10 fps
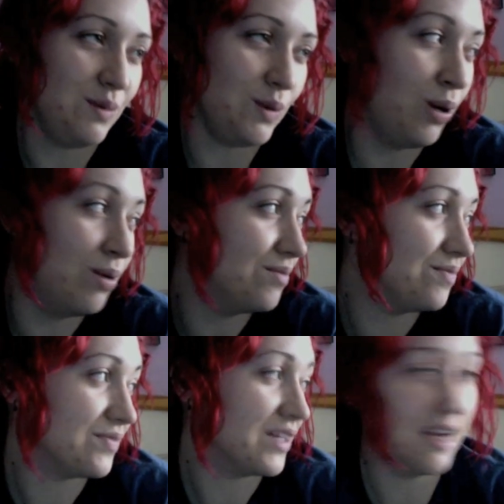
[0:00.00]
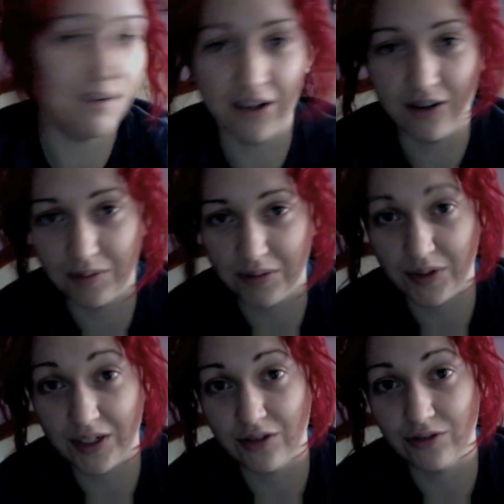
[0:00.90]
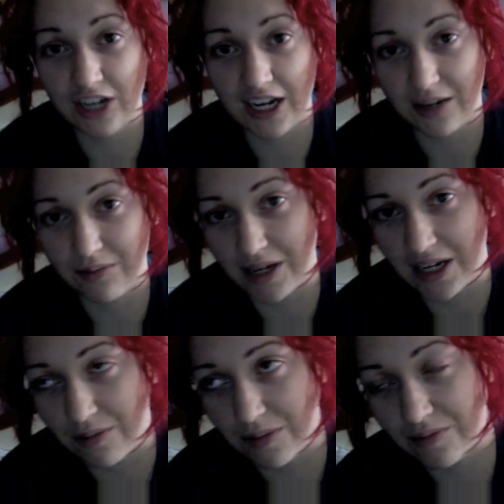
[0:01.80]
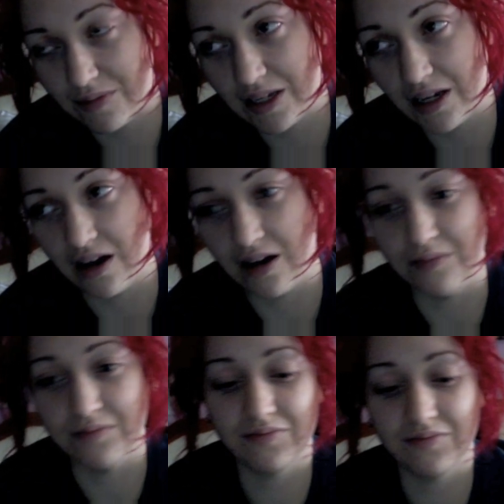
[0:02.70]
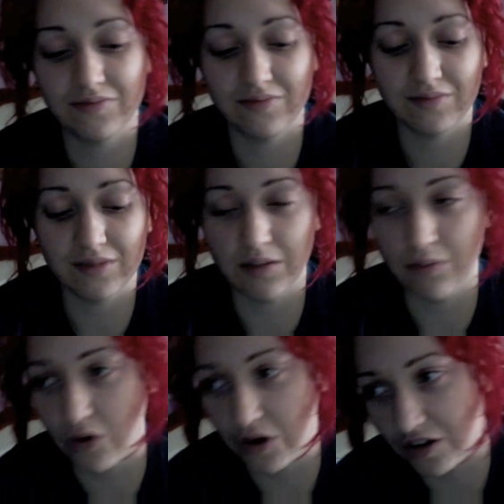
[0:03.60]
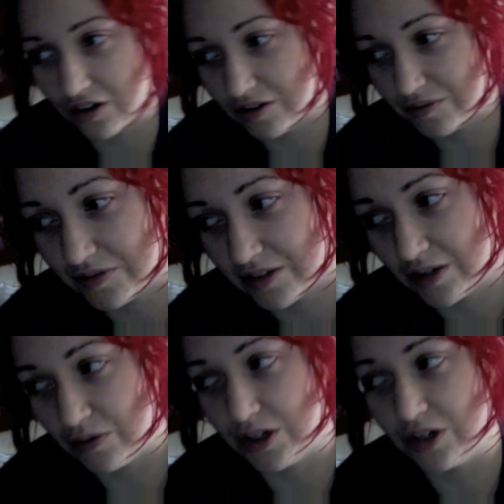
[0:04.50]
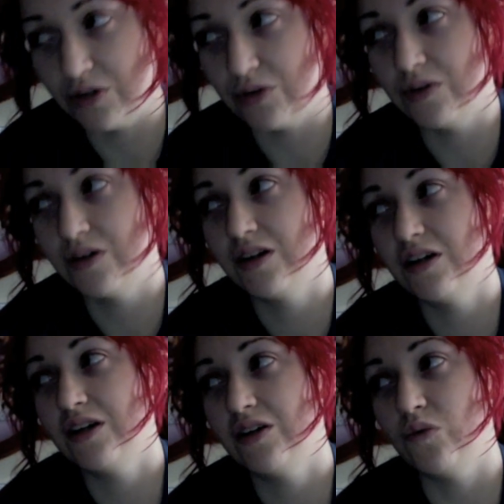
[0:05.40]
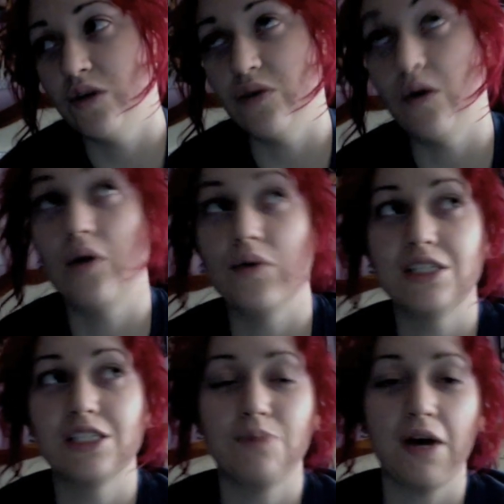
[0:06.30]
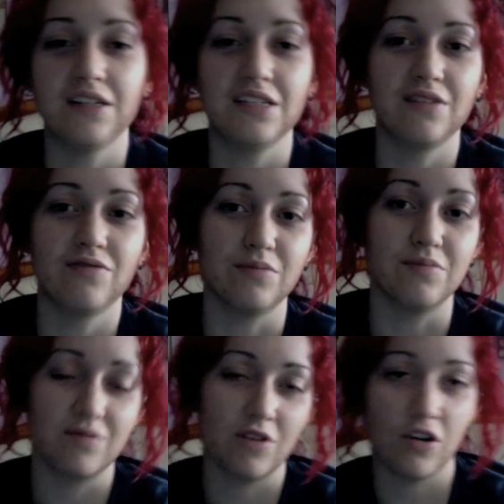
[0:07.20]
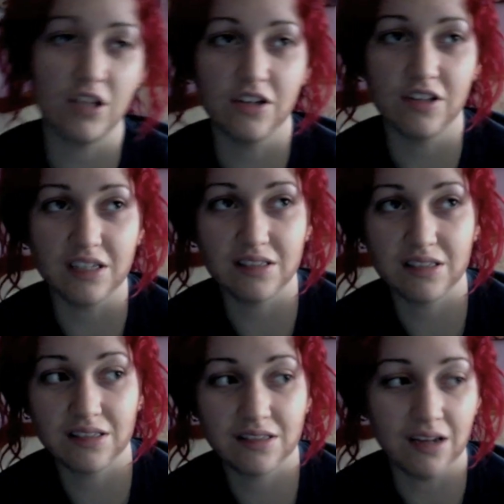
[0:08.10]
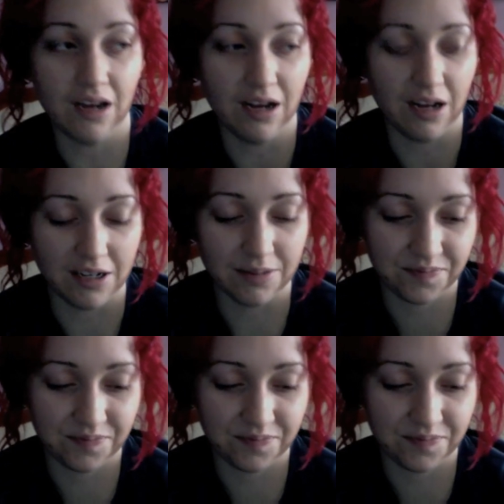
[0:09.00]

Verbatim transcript: I don't know. I mean, we knew Jacob made him um, immortal, and we knew we well we suspected from earlier this uh,